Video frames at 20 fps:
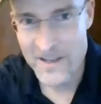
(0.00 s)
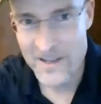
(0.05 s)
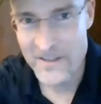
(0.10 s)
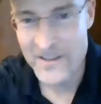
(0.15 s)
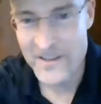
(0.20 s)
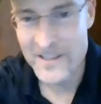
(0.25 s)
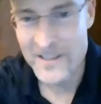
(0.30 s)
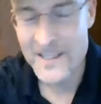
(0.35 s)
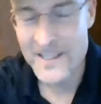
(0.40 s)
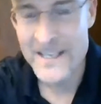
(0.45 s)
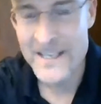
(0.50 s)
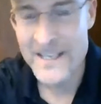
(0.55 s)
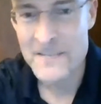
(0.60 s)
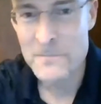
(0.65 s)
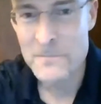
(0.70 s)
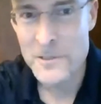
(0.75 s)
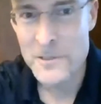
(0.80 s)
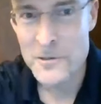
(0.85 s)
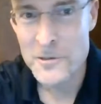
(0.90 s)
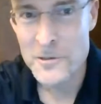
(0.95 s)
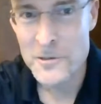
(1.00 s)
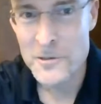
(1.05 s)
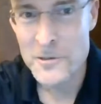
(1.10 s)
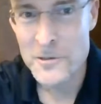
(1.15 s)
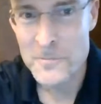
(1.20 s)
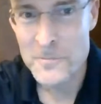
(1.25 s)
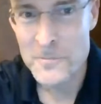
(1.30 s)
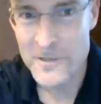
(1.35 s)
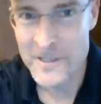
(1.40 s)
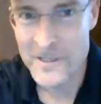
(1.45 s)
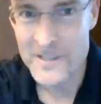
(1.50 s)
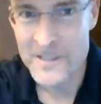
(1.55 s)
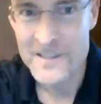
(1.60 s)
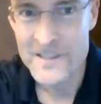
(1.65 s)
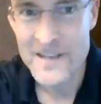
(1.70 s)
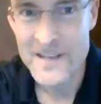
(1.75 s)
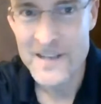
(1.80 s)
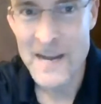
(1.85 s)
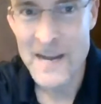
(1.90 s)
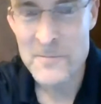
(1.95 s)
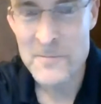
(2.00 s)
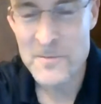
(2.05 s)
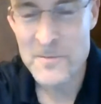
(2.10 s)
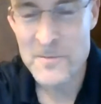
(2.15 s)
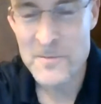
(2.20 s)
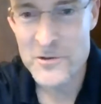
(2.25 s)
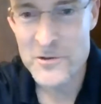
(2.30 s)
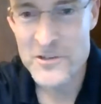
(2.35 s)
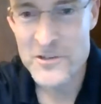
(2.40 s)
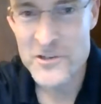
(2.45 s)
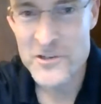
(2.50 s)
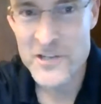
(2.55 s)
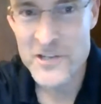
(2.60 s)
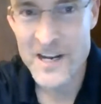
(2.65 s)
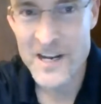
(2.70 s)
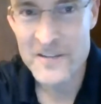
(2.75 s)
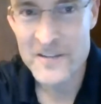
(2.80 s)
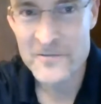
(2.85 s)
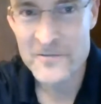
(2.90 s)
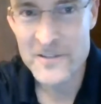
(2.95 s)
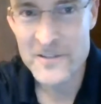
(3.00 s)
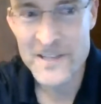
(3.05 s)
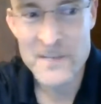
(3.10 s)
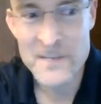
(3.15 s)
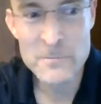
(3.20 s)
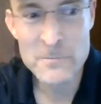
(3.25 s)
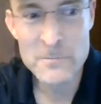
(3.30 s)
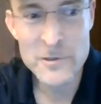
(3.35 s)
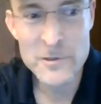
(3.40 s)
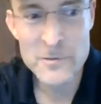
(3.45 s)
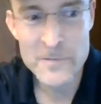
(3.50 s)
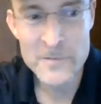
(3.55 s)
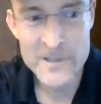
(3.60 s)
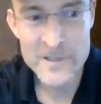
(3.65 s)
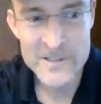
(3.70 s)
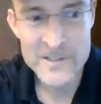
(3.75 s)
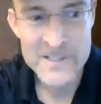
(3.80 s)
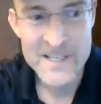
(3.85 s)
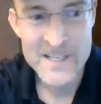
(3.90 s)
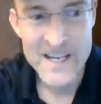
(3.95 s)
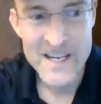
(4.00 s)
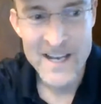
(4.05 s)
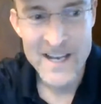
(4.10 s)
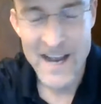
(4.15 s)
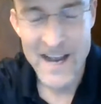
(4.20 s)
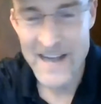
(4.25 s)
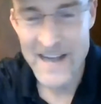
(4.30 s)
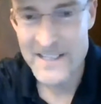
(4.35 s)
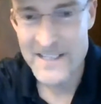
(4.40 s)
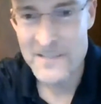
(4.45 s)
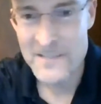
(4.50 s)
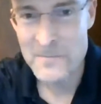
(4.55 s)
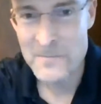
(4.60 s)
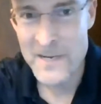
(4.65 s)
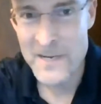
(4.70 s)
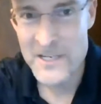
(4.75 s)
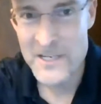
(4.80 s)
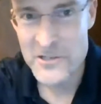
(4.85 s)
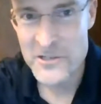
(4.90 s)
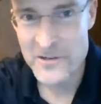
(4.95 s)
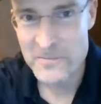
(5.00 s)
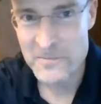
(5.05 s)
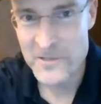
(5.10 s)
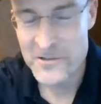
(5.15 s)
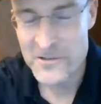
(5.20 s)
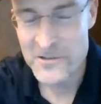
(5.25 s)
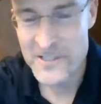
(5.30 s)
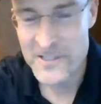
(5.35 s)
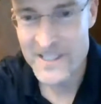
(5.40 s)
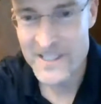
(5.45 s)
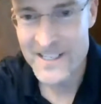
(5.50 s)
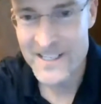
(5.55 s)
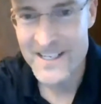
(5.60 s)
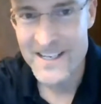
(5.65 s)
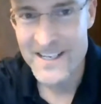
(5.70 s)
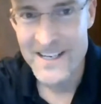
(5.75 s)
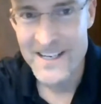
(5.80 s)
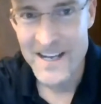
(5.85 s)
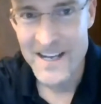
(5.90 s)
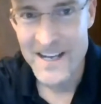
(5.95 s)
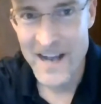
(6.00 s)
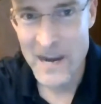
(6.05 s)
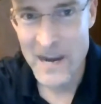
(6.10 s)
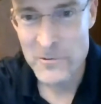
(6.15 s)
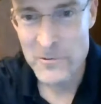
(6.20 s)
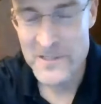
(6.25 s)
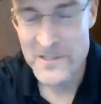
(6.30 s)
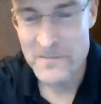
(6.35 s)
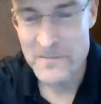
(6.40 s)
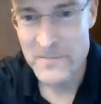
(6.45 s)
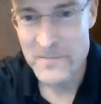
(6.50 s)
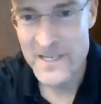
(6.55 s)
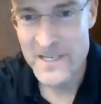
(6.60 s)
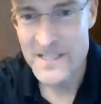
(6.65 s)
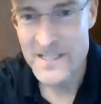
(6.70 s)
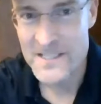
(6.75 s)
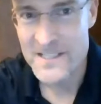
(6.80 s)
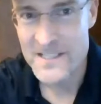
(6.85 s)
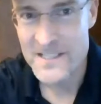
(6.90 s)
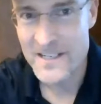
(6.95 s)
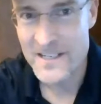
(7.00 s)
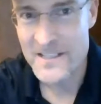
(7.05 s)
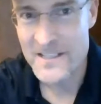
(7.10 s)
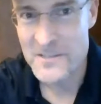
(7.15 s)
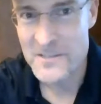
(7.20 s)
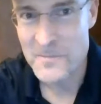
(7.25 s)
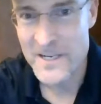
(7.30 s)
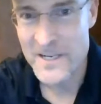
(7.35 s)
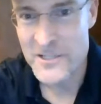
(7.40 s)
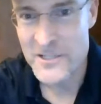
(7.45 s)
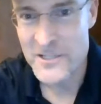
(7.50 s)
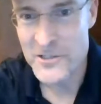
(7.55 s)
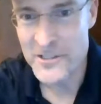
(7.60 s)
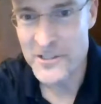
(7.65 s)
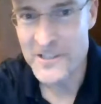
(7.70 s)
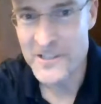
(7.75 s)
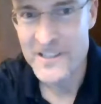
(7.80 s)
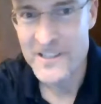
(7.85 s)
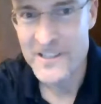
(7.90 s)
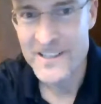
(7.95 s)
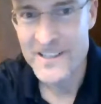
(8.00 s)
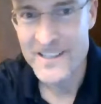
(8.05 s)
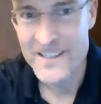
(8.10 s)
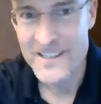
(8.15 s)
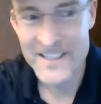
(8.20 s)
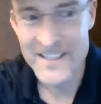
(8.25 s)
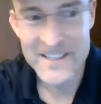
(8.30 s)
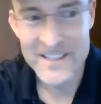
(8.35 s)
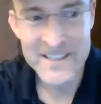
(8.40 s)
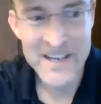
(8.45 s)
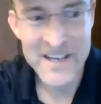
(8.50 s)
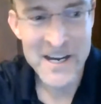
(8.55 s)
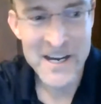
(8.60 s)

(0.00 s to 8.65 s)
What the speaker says: the late bloomer. I'm the poster child for late bloomers. I didn't major in music. I was a peace studies major in